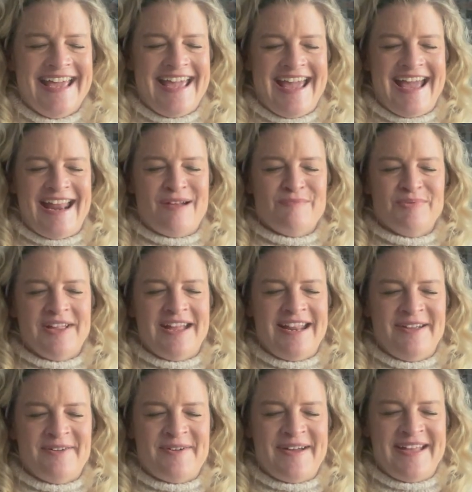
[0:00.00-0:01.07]
and I'm
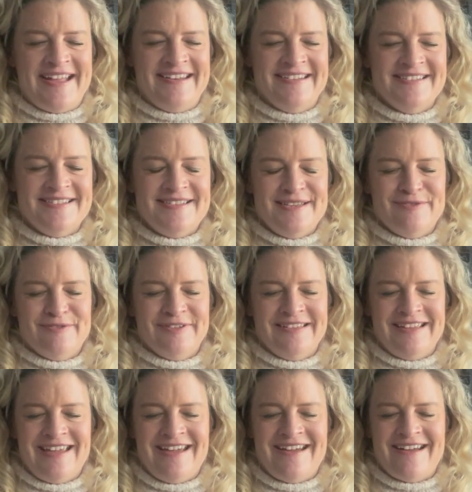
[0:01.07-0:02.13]
planning on
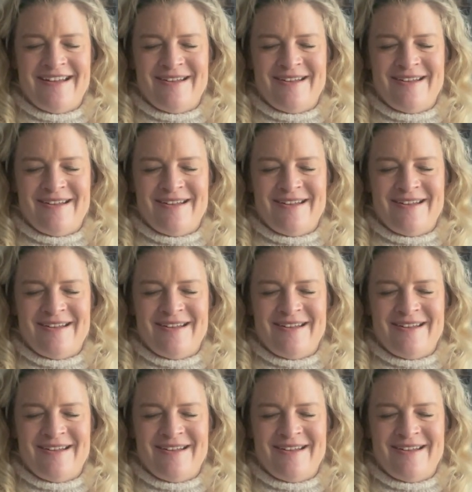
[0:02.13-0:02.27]
secretly